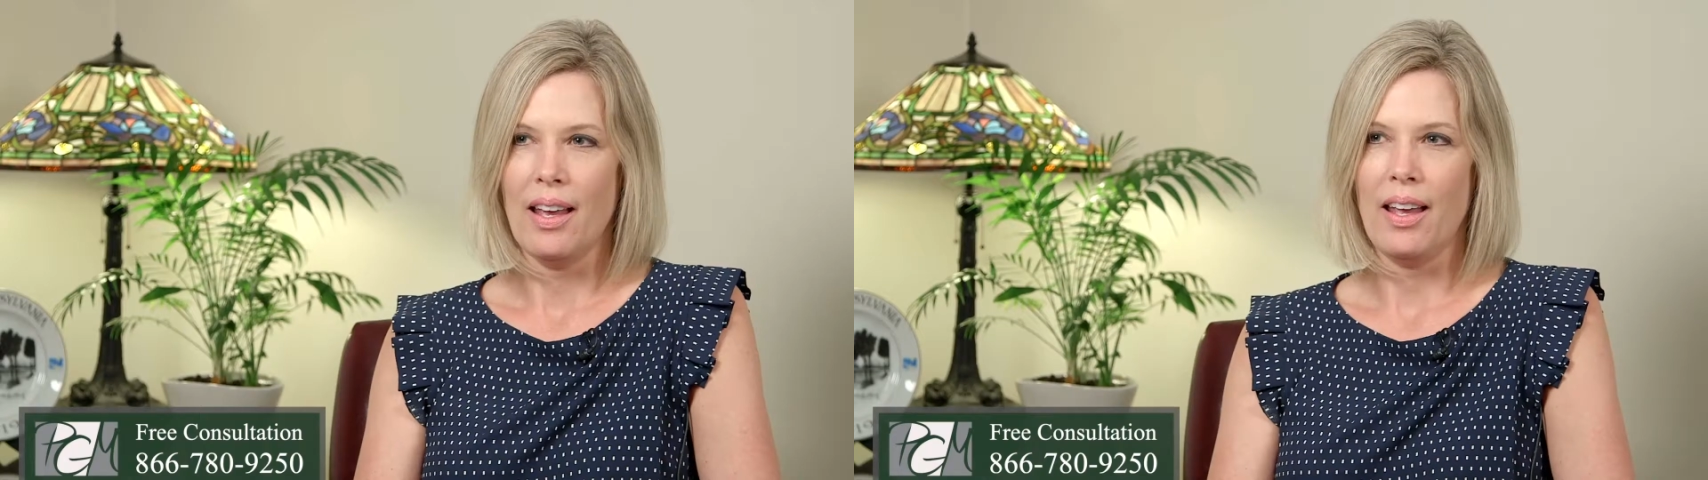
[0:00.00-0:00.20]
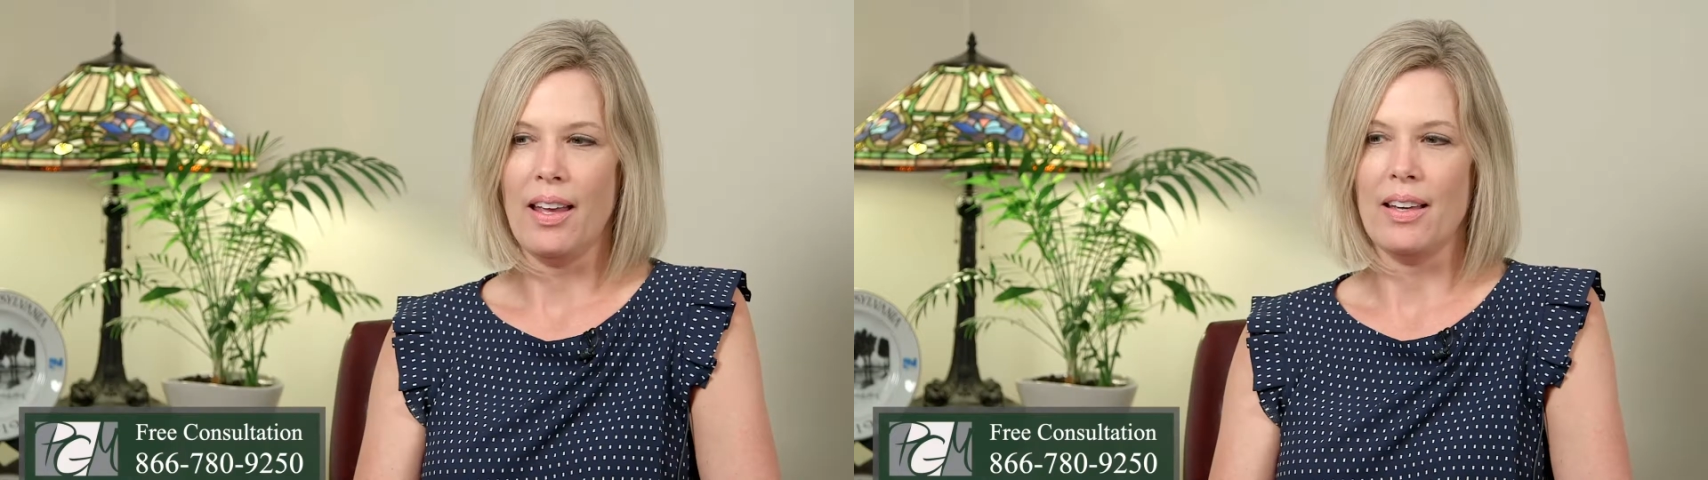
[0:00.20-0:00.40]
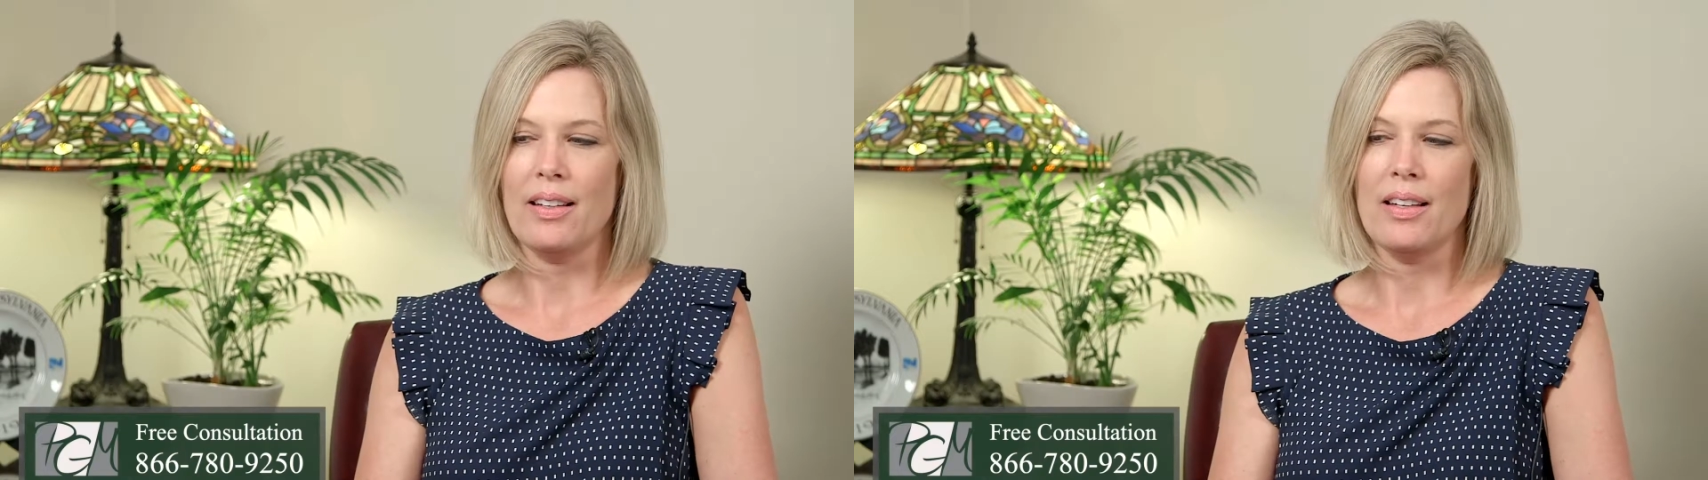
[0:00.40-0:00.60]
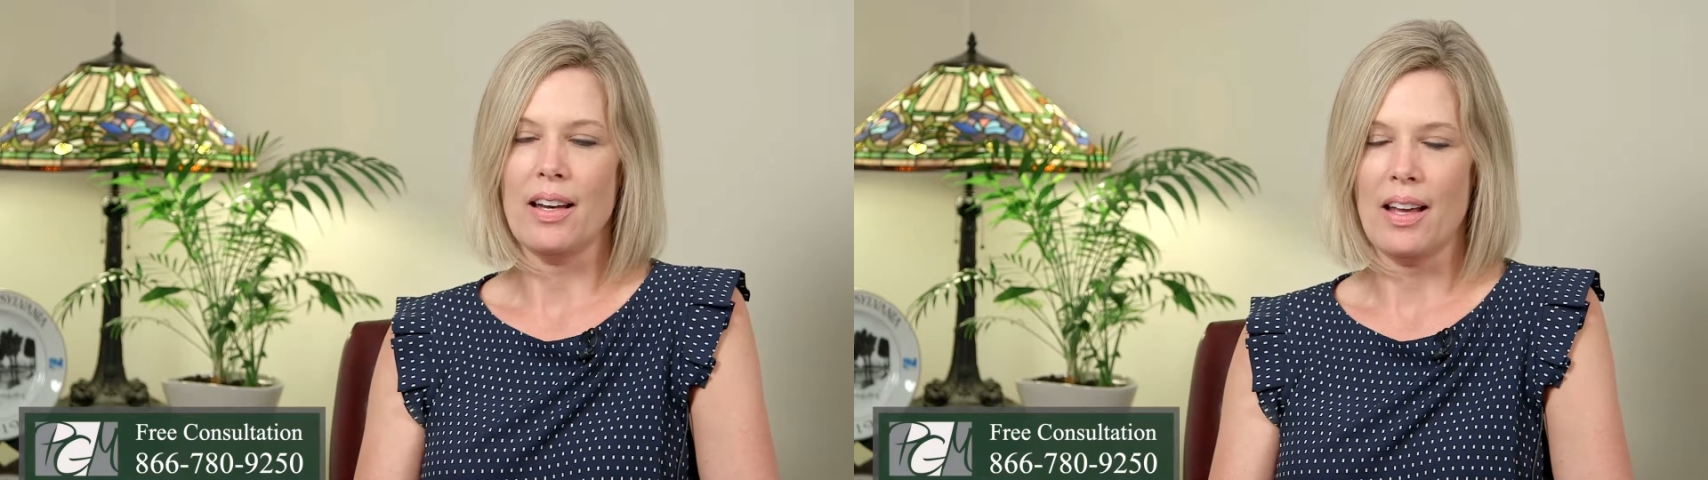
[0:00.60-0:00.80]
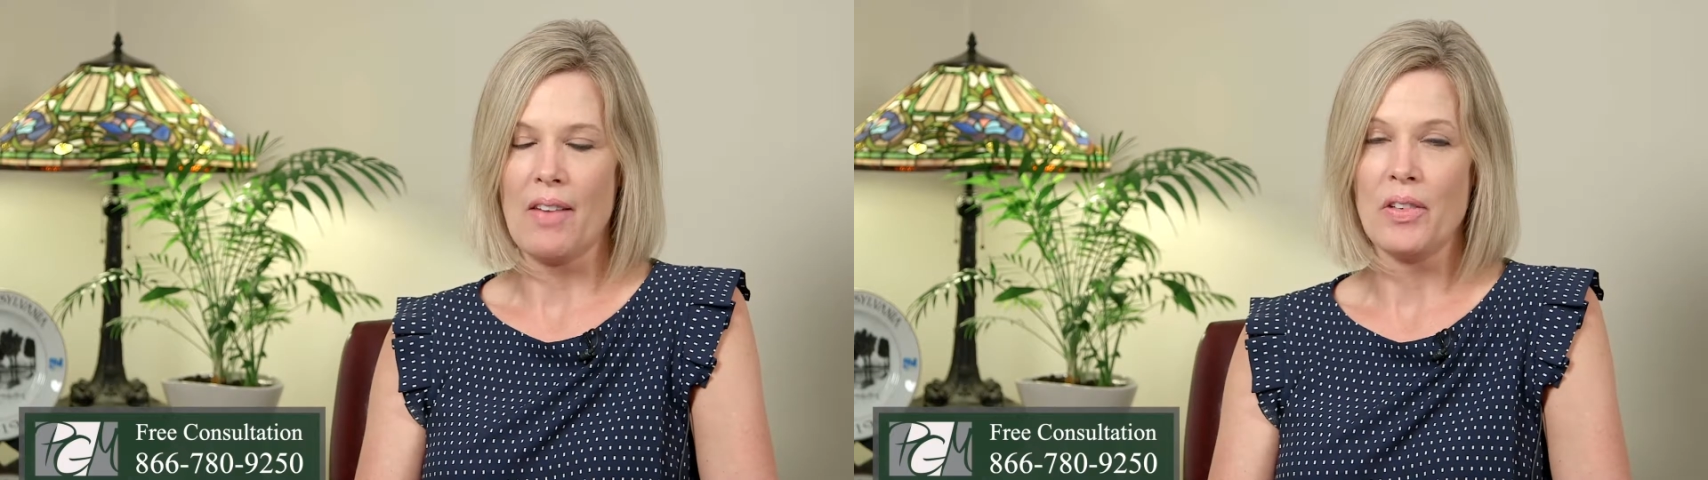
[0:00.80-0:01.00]

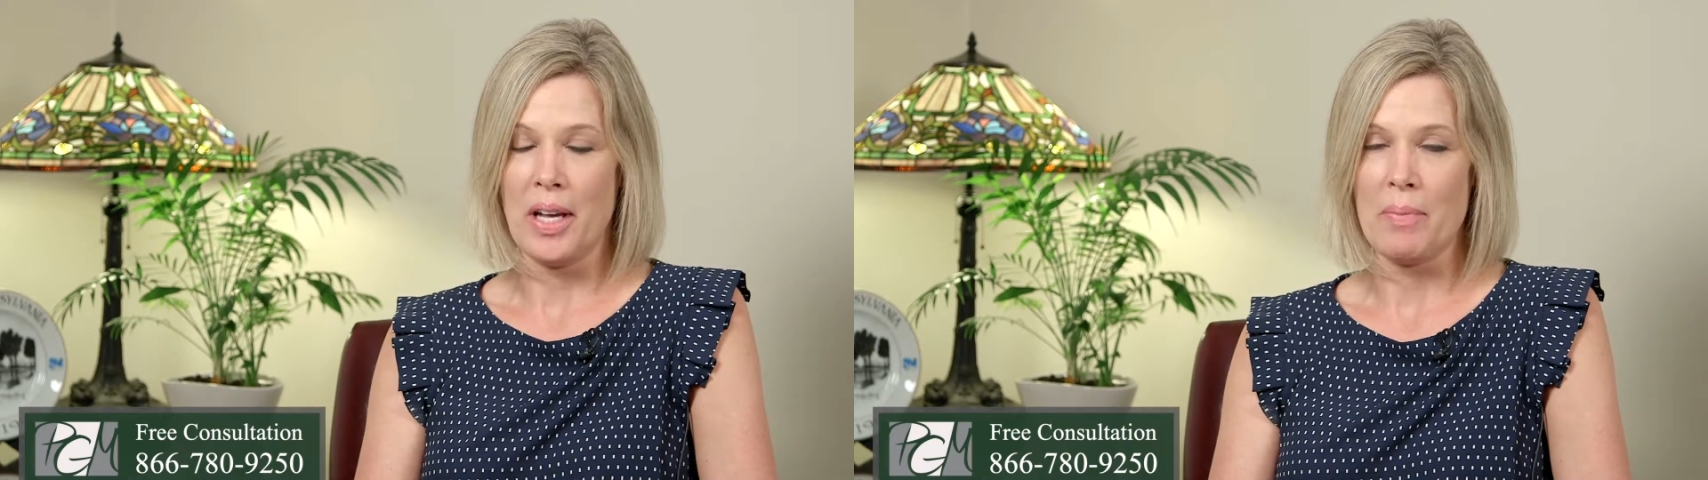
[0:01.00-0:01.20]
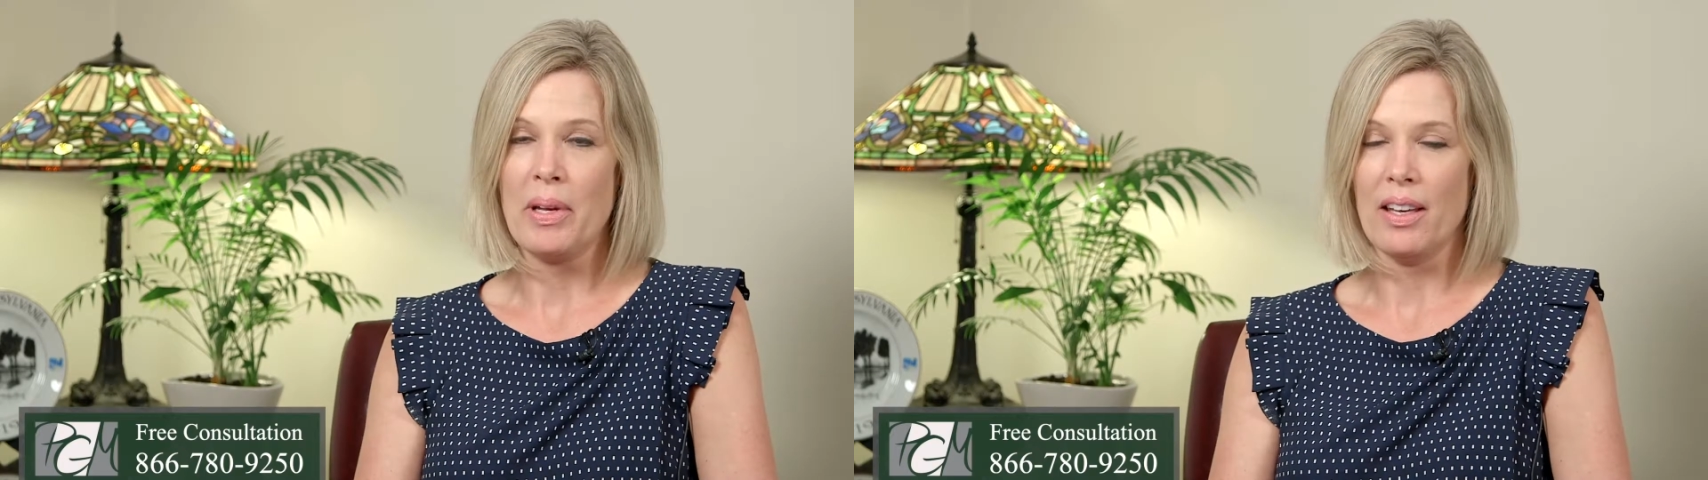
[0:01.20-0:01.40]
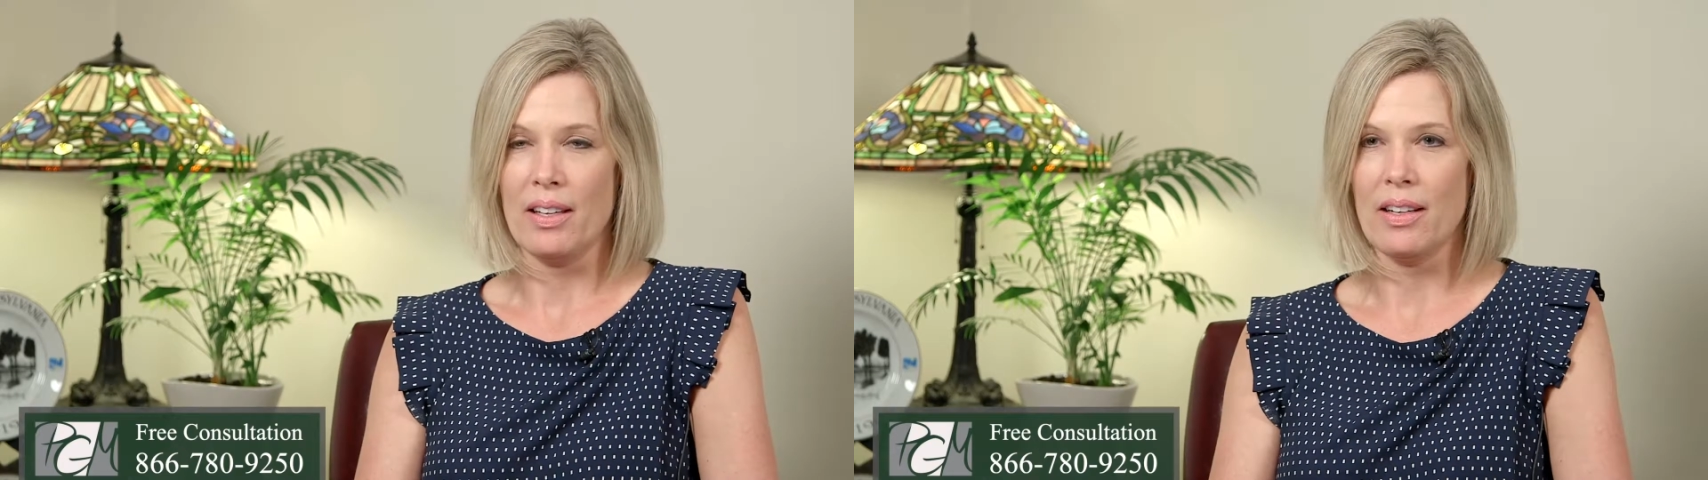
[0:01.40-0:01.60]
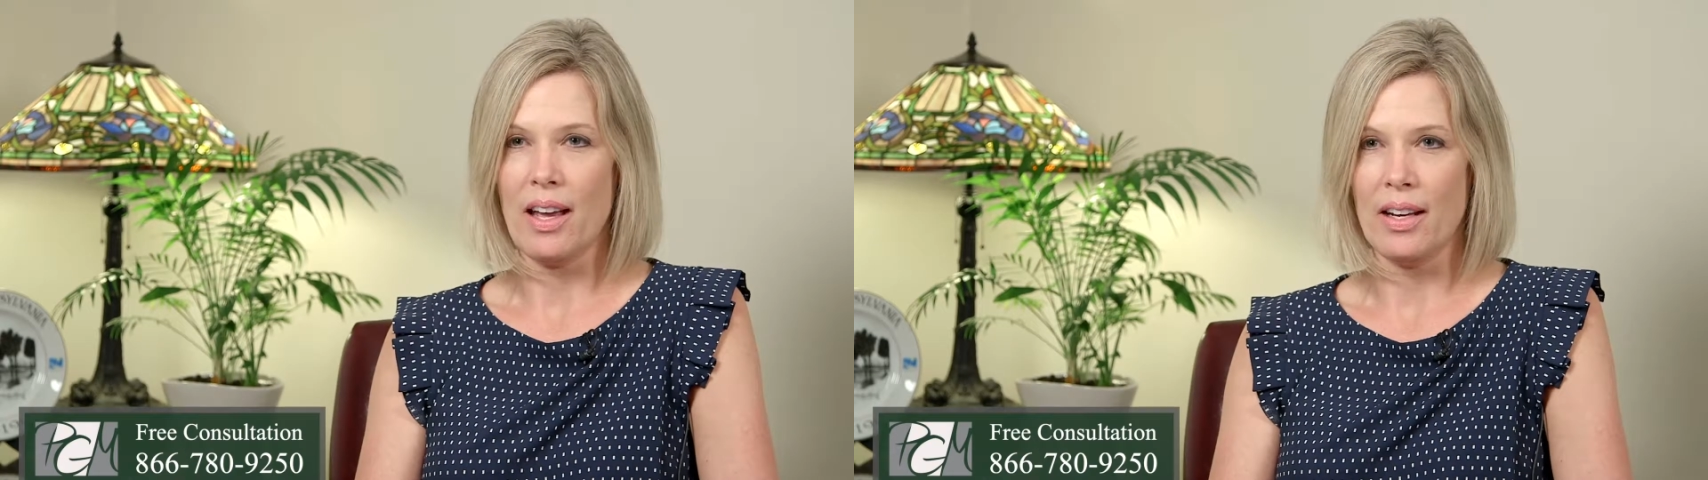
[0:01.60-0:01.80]
And after coming in,